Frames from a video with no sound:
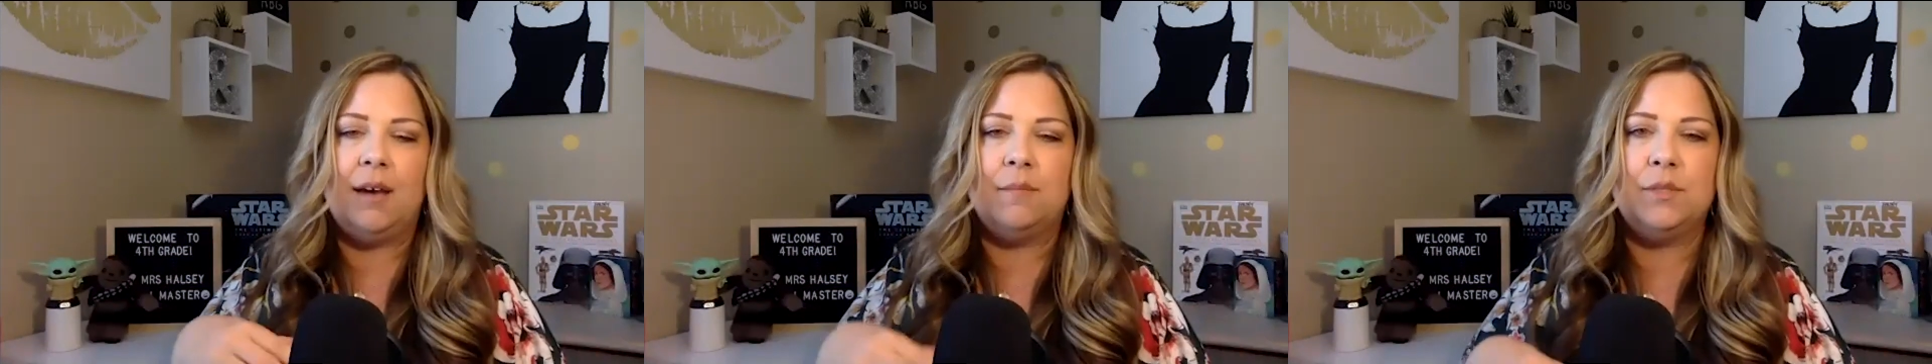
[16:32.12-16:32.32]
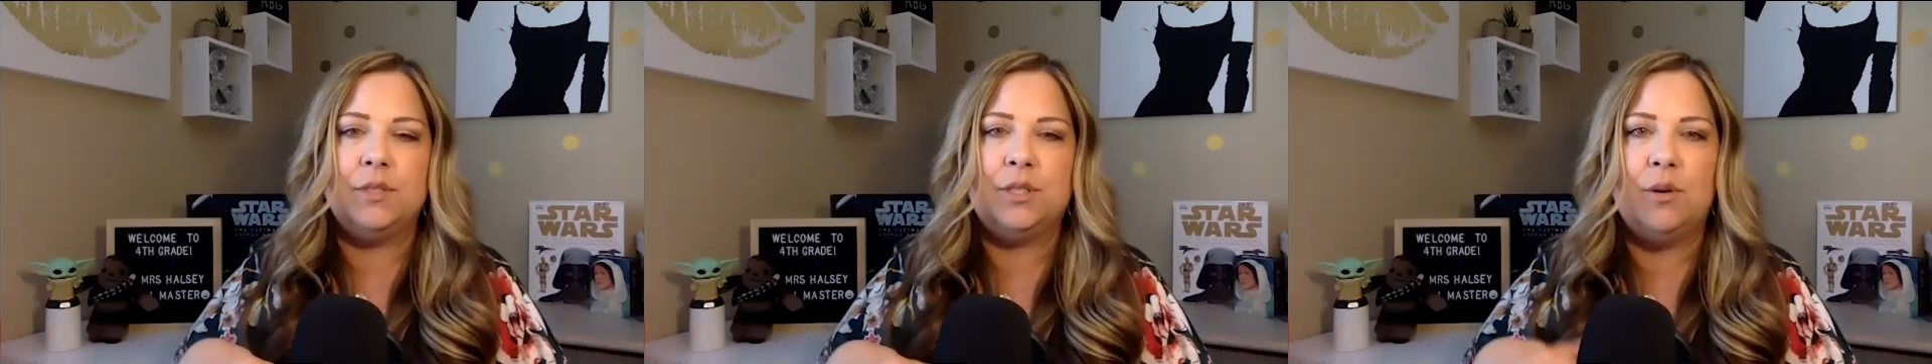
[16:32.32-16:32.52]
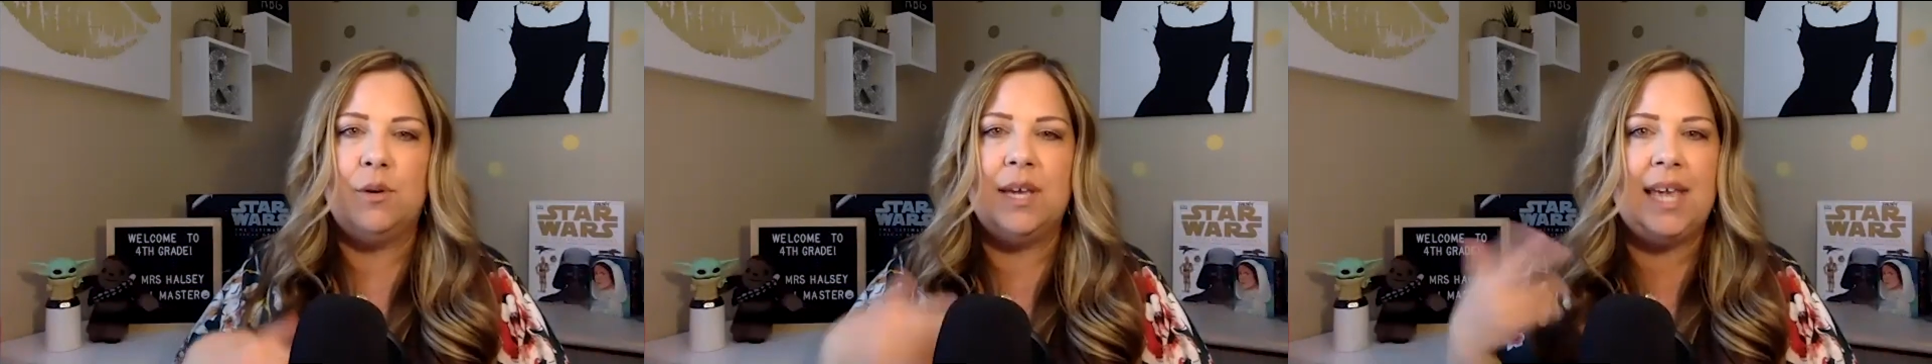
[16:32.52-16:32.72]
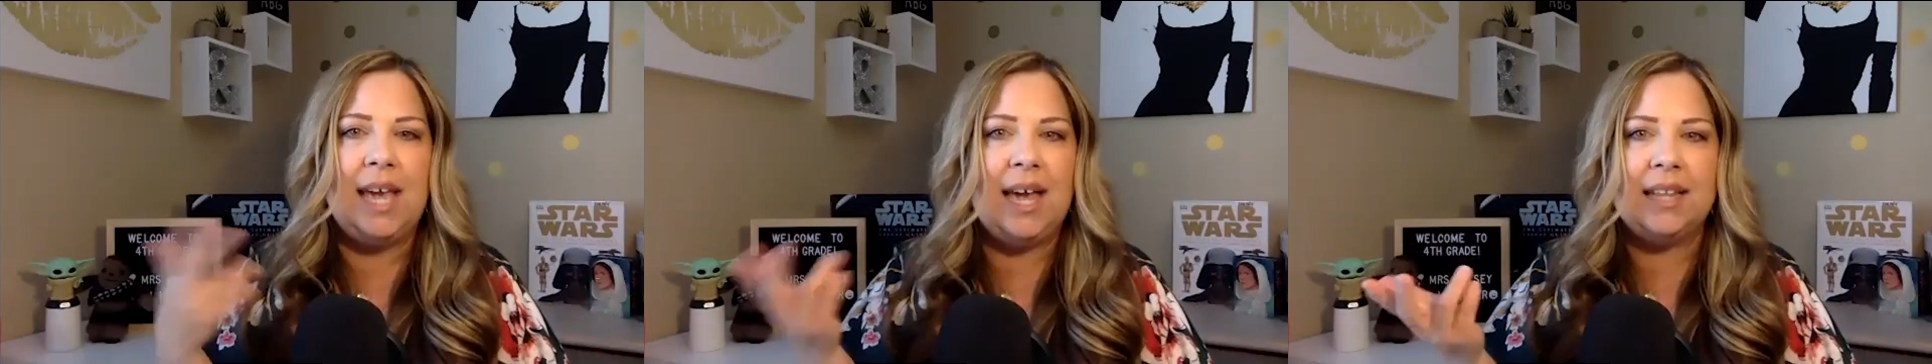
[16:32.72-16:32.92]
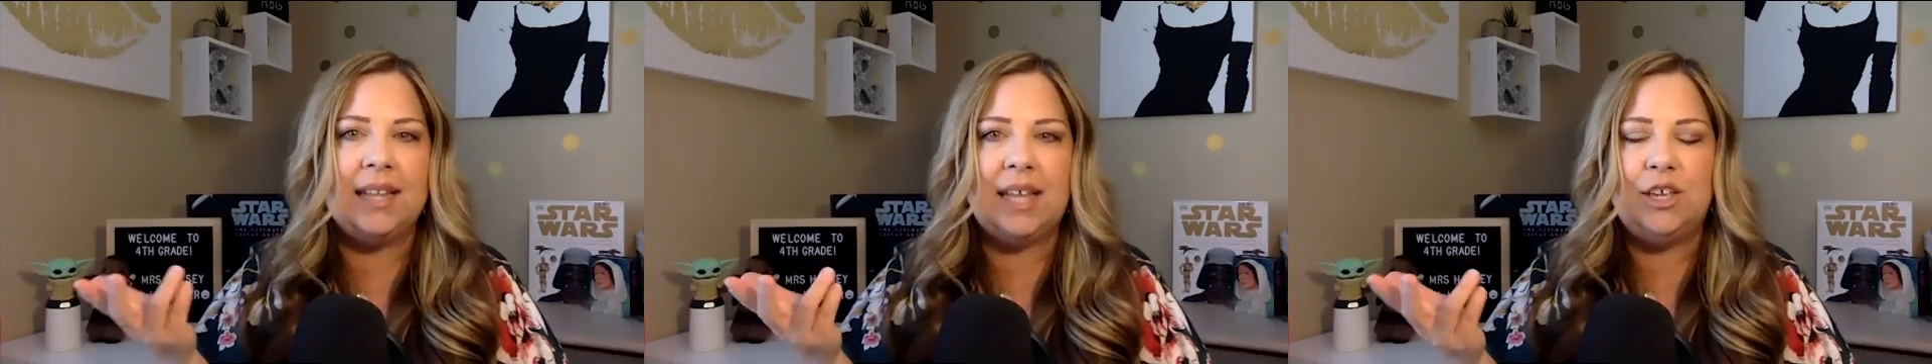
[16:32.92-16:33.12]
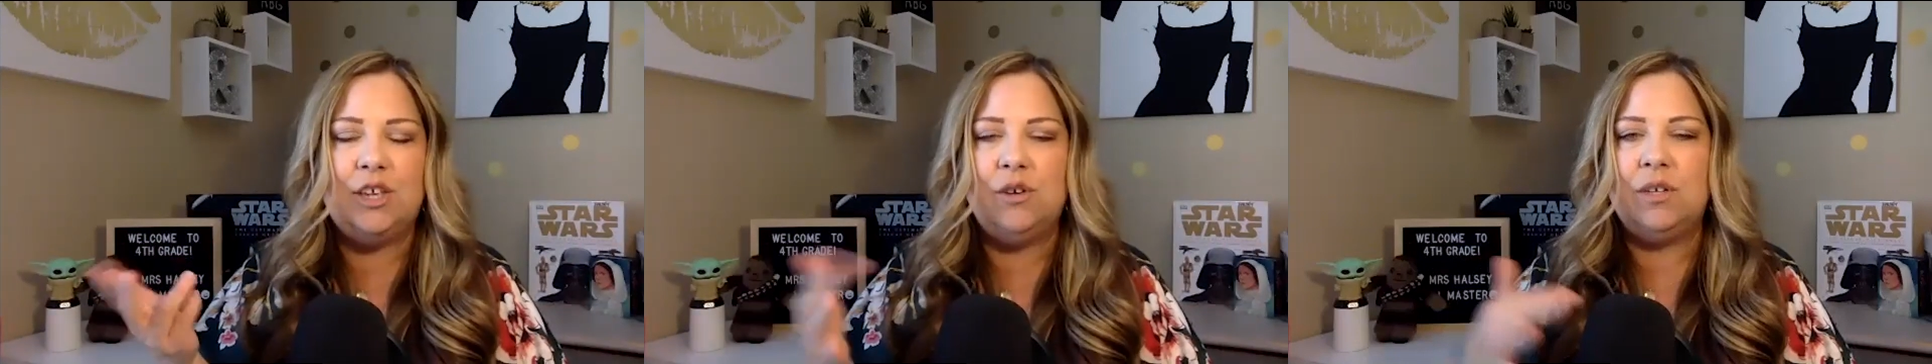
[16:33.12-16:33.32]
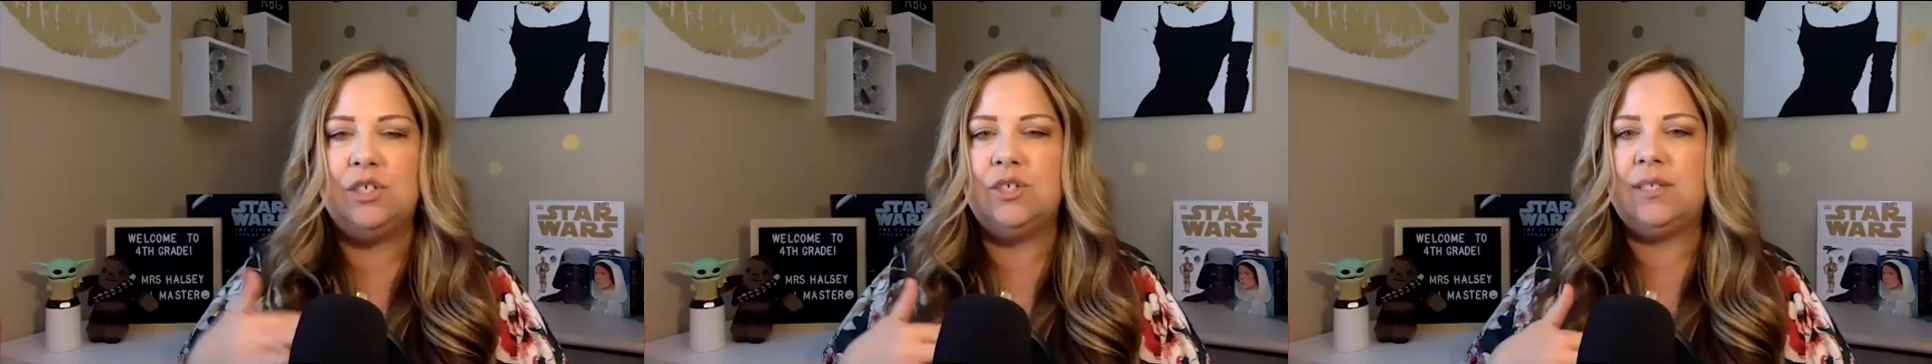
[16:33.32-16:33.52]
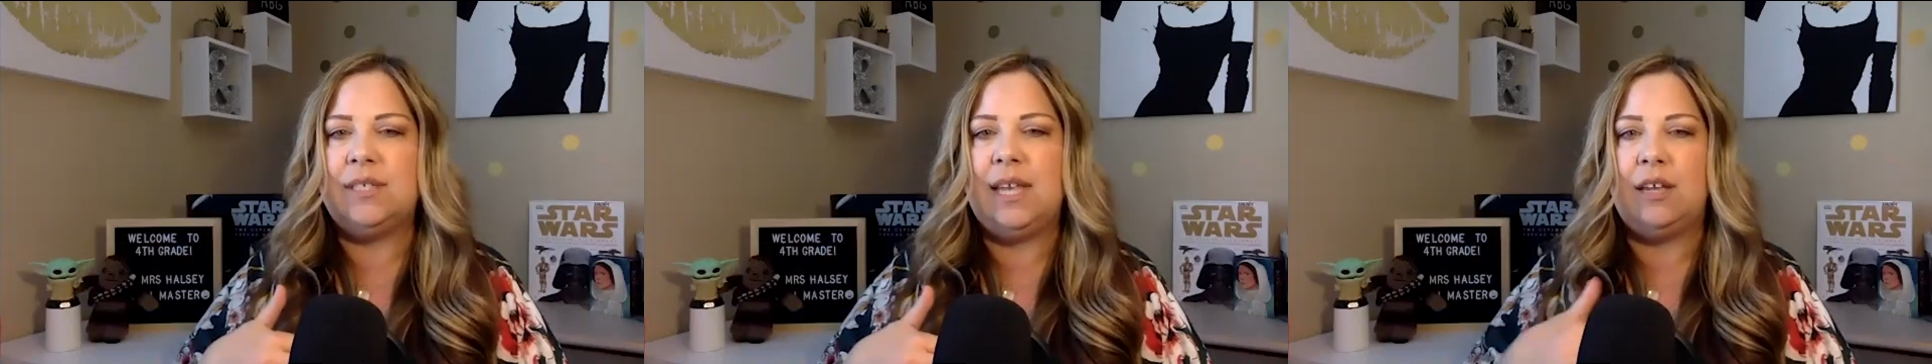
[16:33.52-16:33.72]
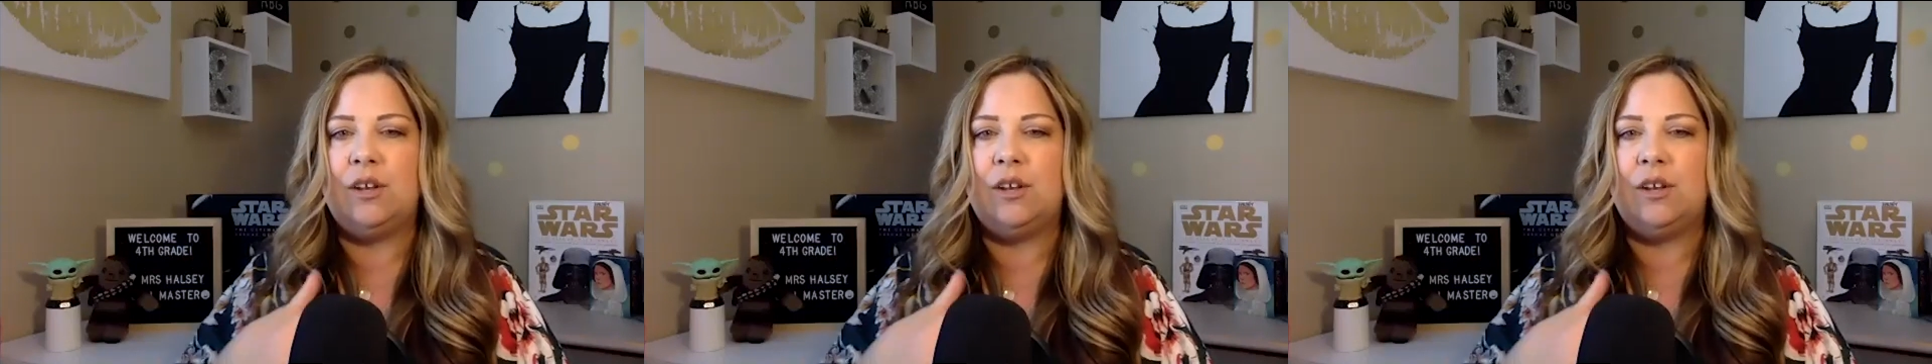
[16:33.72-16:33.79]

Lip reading: So again, like you can just take